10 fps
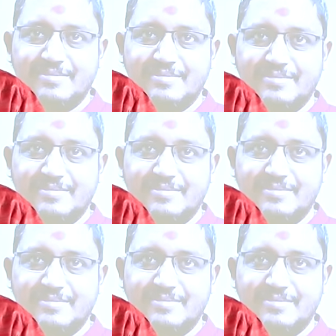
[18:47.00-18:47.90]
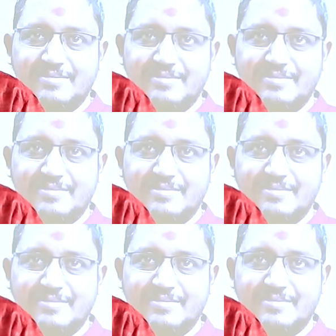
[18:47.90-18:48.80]

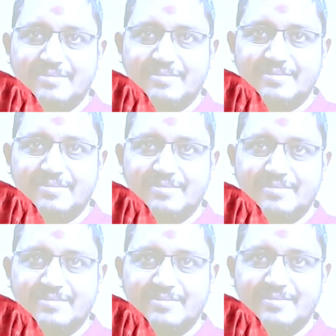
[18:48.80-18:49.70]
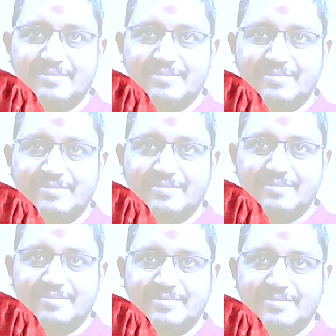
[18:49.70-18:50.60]

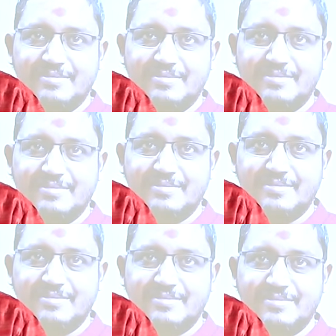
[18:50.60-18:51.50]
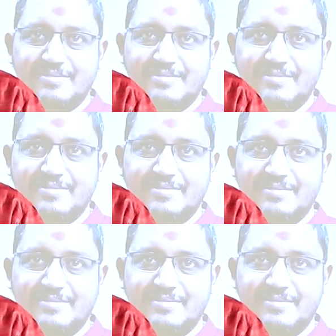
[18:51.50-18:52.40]

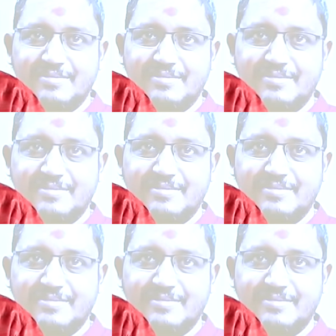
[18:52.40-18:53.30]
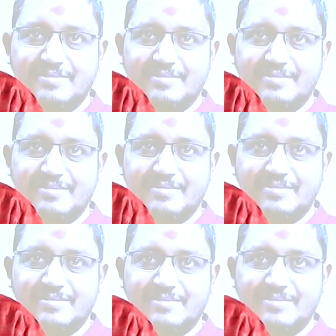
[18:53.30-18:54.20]

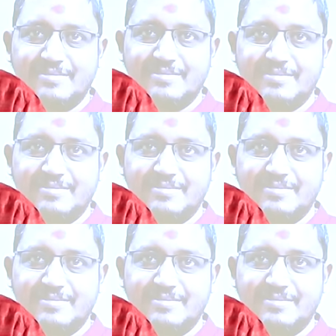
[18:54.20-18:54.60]
No words are spoken by the person on screen.